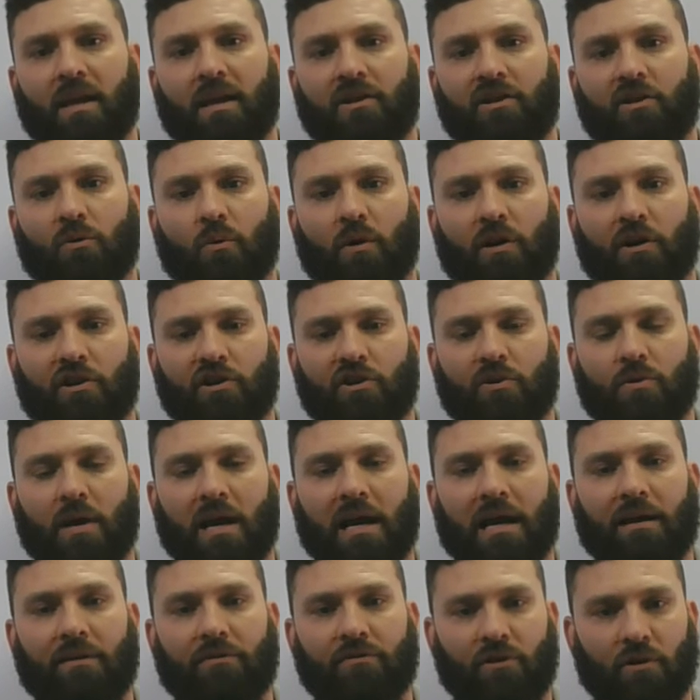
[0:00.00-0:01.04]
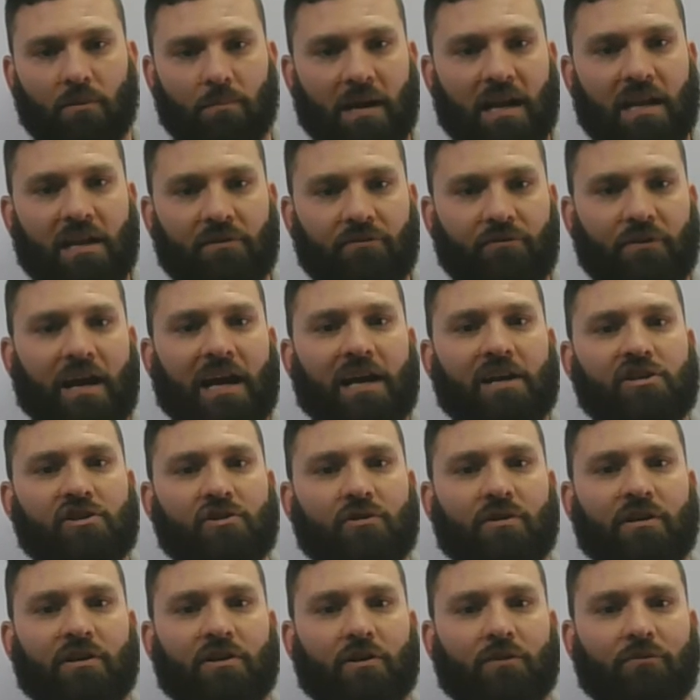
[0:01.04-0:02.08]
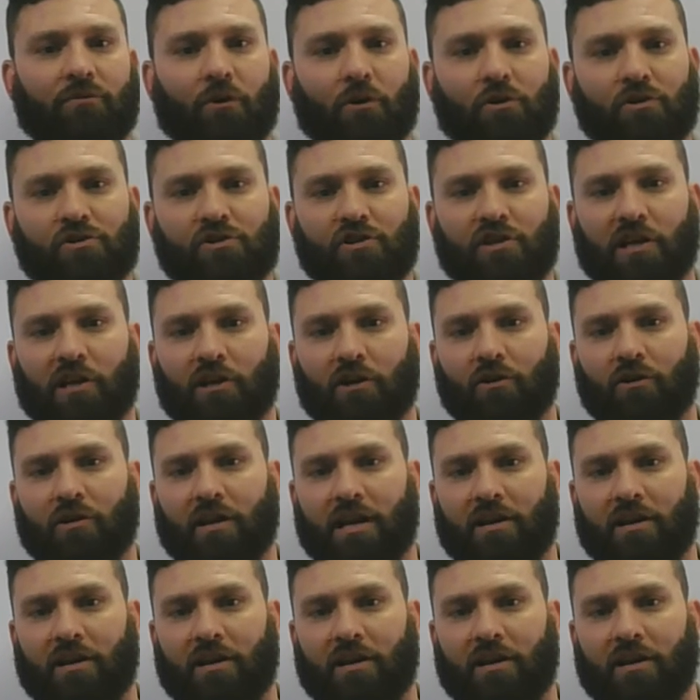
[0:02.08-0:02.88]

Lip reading: to where you have your manufacturing your first year,